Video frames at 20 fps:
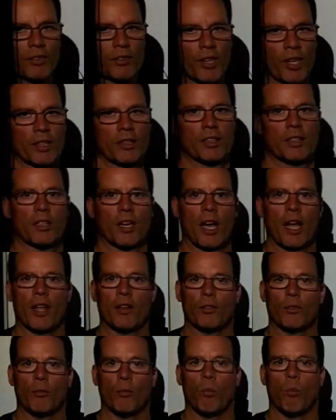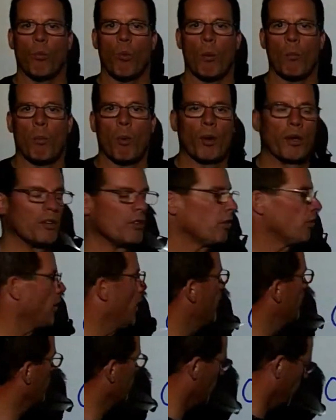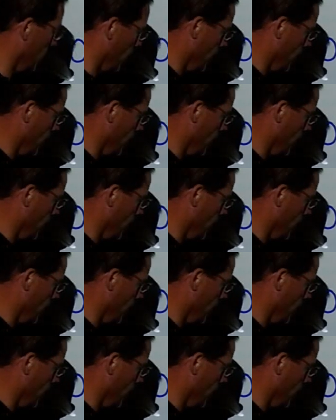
said in class 1.7,